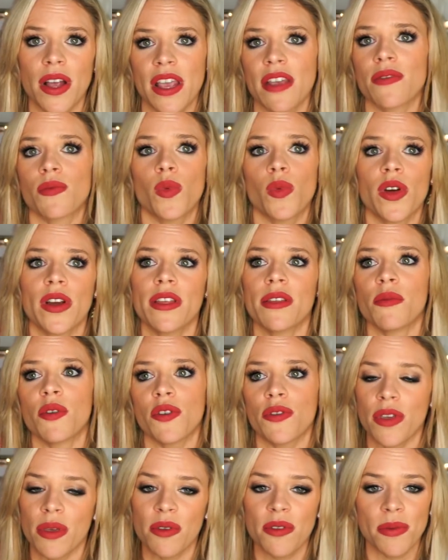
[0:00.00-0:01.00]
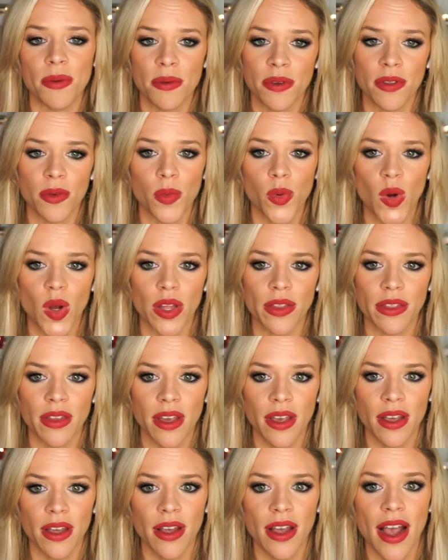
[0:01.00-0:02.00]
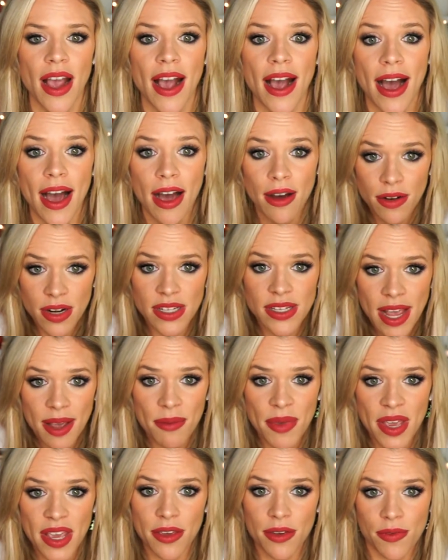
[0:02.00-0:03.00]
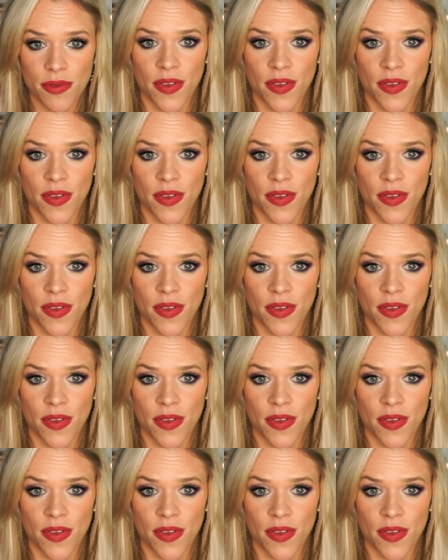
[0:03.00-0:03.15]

he's one of the most famous people in the world. How does that make you